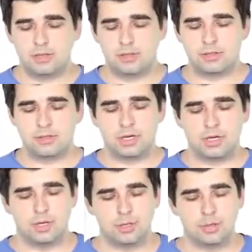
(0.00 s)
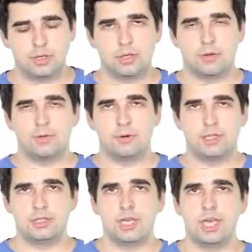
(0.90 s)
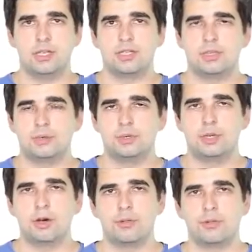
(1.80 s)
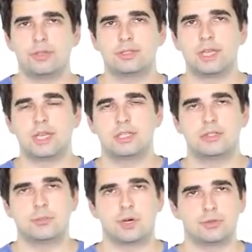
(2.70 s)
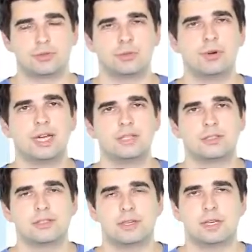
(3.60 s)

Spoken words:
So for each edge, we go through this edge at most twice,